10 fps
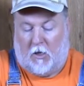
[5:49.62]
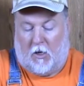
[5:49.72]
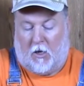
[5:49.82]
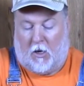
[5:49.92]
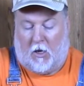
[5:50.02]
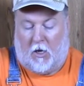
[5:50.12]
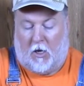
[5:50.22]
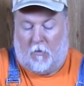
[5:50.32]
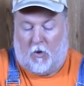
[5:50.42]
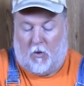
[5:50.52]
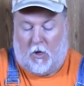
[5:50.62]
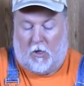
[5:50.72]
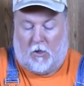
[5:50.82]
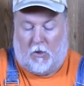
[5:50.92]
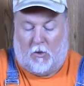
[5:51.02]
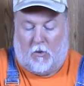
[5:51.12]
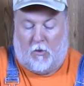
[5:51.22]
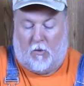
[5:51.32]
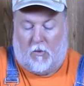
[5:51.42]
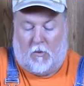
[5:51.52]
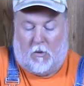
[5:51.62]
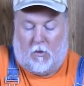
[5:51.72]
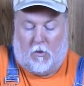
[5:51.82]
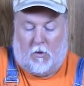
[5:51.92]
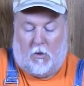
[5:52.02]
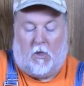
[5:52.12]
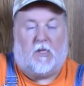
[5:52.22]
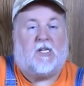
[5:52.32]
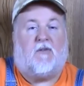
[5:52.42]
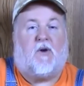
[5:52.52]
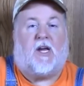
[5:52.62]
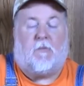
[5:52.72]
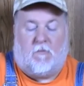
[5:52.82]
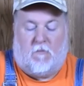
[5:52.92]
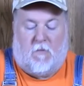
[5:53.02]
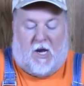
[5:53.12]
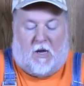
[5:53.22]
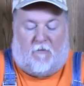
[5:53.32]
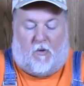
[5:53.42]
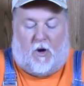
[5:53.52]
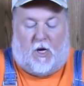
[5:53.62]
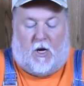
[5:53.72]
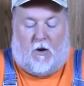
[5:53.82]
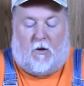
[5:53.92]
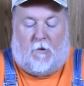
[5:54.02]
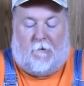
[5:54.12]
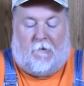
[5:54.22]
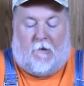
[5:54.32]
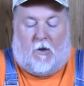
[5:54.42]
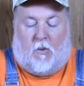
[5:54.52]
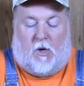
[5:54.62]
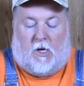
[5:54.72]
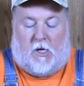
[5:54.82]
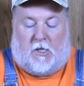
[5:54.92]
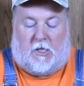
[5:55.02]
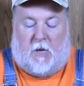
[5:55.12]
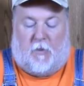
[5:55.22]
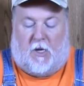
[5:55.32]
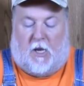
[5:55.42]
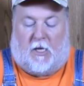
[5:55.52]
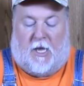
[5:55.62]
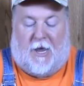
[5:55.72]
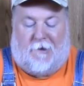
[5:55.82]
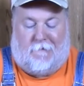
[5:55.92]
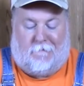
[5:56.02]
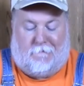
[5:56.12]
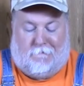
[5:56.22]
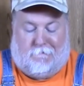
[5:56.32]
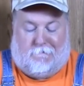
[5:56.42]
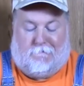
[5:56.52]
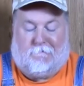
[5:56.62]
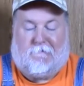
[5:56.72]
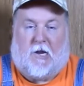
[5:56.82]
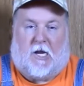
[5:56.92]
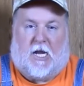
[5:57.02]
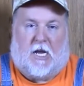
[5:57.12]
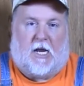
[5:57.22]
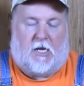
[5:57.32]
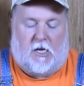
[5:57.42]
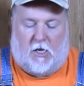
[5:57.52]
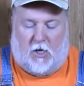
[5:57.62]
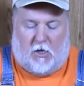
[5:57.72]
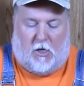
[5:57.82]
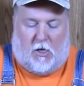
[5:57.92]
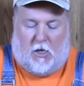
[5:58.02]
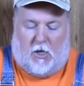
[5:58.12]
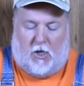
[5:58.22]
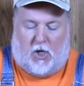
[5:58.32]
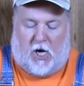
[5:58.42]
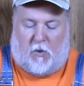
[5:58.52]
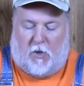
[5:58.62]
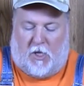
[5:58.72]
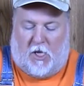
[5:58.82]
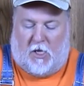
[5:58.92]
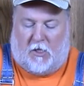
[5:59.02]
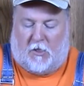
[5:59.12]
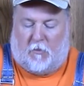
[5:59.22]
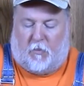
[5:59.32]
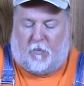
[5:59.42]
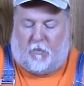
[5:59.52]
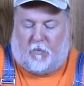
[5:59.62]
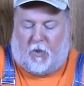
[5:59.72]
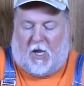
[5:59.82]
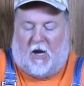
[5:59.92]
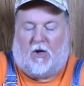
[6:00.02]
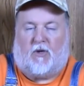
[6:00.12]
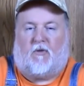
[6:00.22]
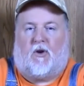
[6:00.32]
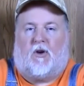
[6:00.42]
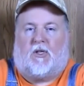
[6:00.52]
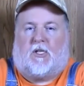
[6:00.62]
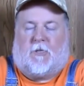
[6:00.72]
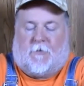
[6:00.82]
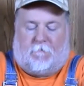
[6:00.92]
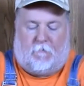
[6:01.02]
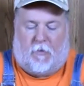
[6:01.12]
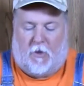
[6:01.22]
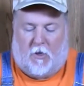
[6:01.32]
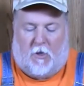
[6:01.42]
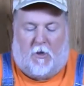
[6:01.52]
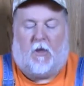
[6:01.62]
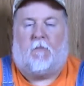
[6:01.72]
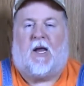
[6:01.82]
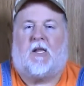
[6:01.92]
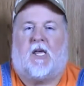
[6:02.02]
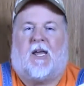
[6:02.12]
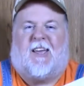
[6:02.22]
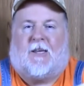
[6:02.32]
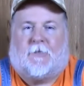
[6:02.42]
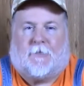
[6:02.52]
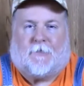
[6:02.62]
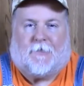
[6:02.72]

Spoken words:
I am going to see if we can make up for it here. We're gonna just snip it like that. Again, I didn't check with these pliers first. Main thing is,